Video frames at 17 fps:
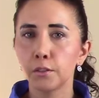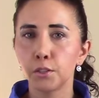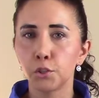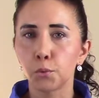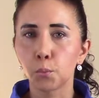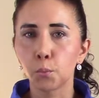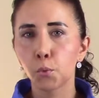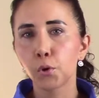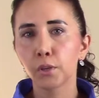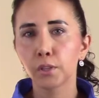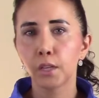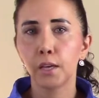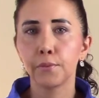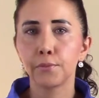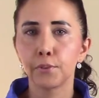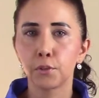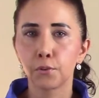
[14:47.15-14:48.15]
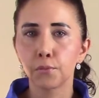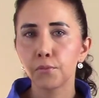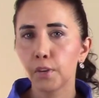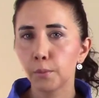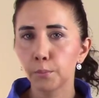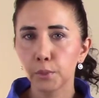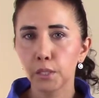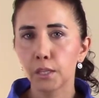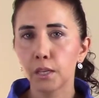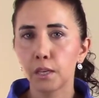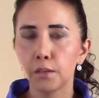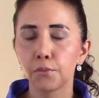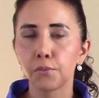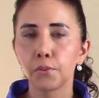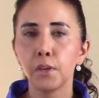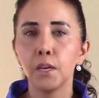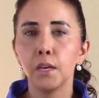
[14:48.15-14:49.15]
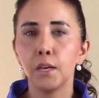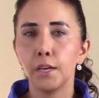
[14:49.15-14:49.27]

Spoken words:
in your work life, in your family life,